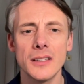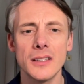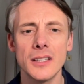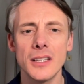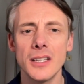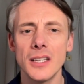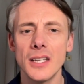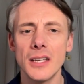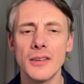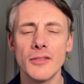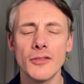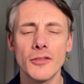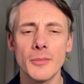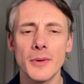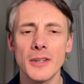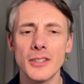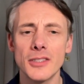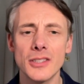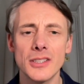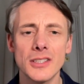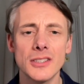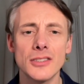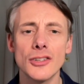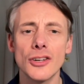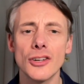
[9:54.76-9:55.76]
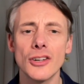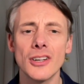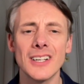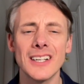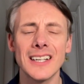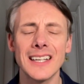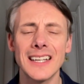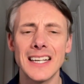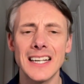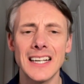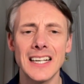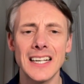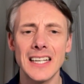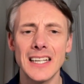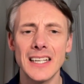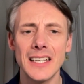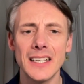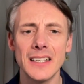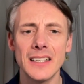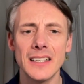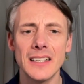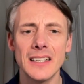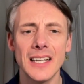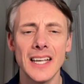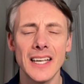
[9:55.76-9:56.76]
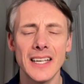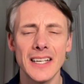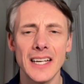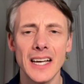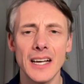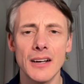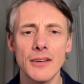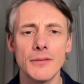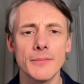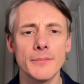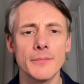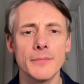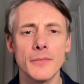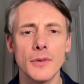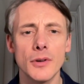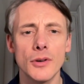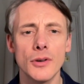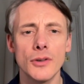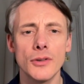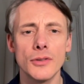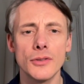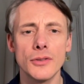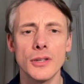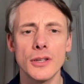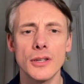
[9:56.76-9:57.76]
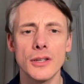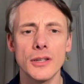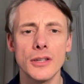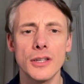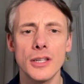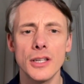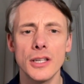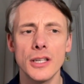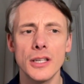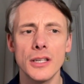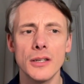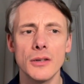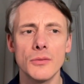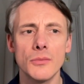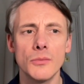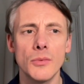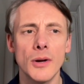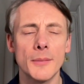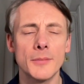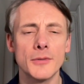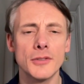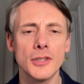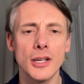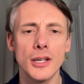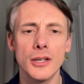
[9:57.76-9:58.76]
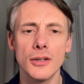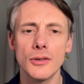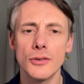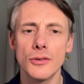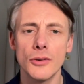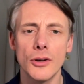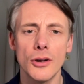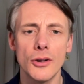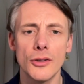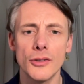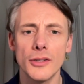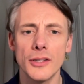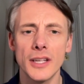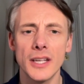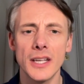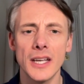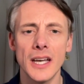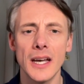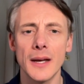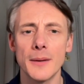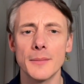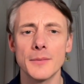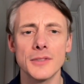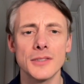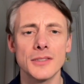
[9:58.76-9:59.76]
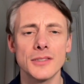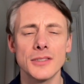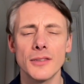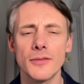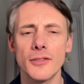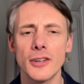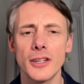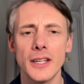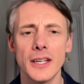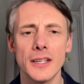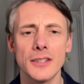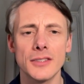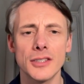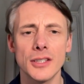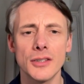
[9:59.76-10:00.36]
the information is not clearly laid out on the website or on the apps and stuff like that.